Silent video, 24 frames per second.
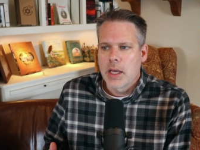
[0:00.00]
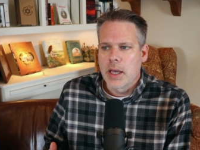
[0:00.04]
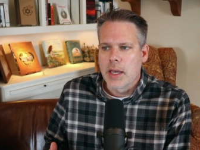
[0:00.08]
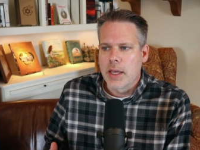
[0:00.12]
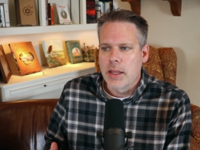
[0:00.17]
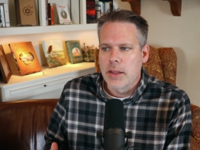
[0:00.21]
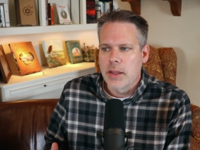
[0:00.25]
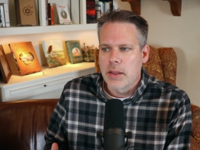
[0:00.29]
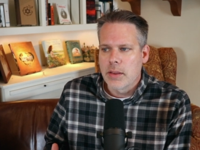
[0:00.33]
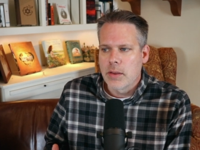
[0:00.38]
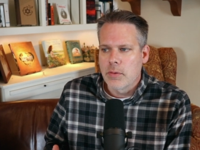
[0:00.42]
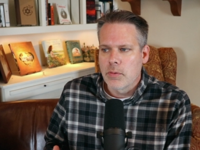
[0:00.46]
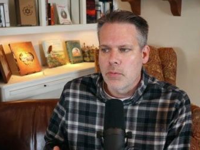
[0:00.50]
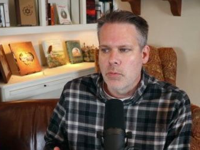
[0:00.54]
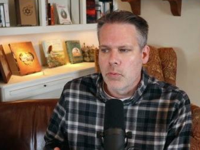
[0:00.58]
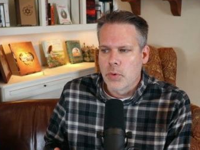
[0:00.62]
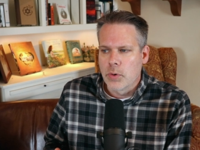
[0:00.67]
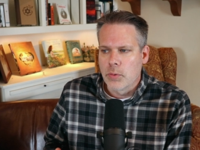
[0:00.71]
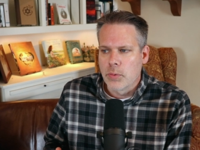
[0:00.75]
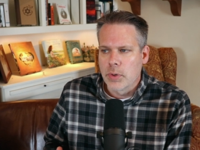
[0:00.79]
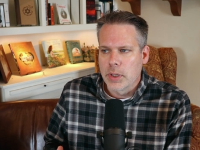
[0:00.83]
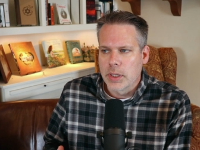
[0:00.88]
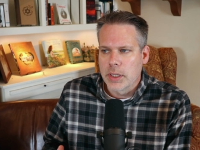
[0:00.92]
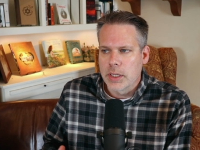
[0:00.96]
and
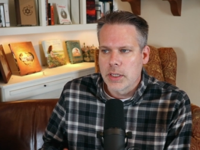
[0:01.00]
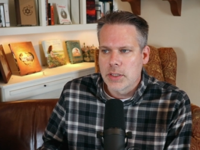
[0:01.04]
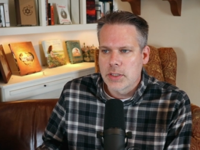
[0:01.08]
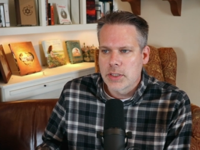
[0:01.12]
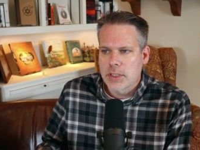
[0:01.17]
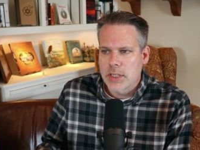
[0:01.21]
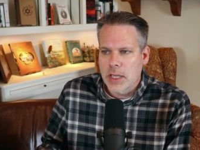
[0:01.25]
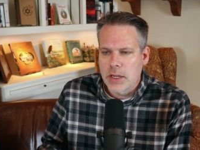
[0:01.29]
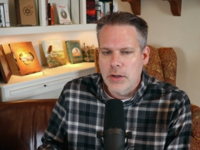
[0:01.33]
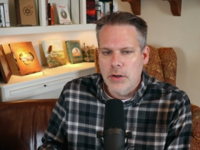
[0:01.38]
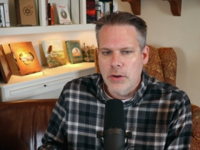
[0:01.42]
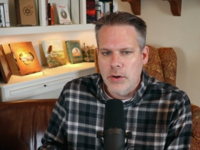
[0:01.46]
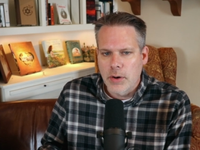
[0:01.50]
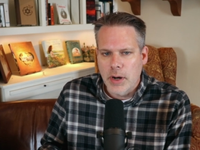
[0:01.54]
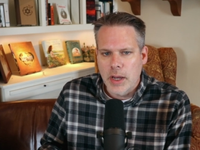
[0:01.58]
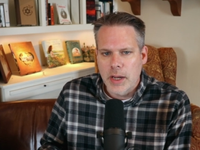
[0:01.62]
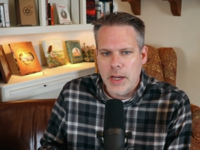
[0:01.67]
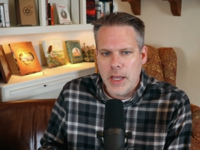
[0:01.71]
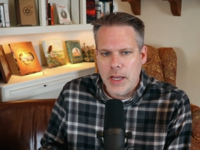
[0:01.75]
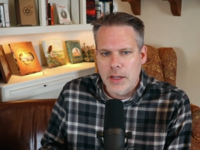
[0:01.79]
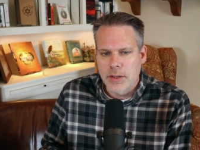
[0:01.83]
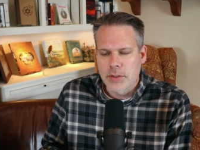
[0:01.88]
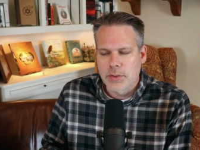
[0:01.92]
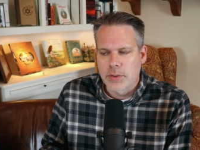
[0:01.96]
were really centered
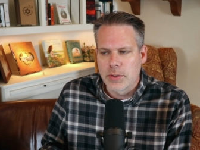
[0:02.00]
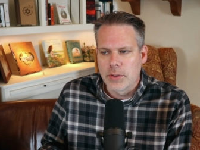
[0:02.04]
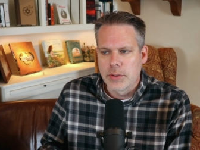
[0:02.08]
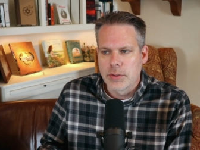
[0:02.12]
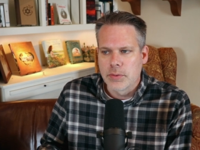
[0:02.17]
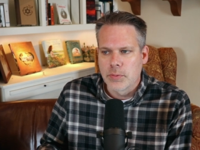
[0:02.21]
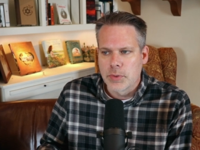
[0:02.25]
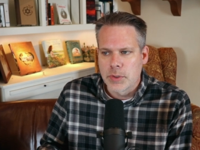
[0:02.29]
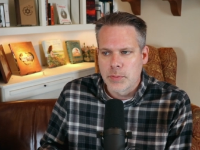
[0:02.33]
around households,